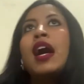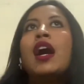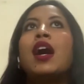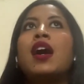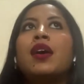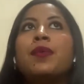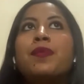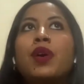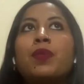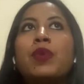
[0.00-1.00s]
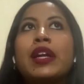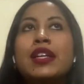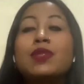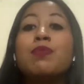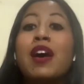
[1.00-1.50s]
Uh, uh,
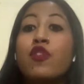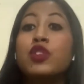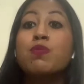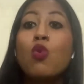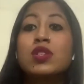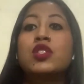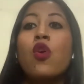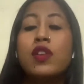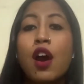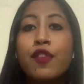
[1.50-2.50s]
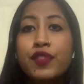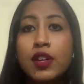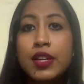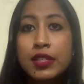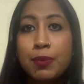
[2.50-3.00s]
it is one of the most sought
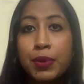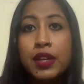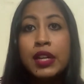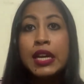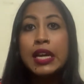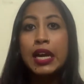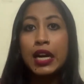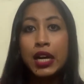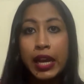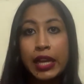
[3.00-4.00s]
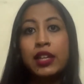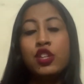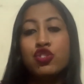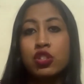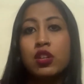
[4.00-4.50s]
after discipline uh, in
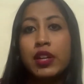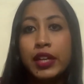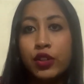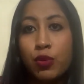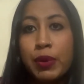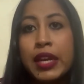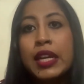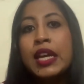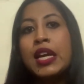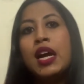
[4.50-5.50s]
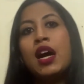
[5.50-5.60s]
engineering domain.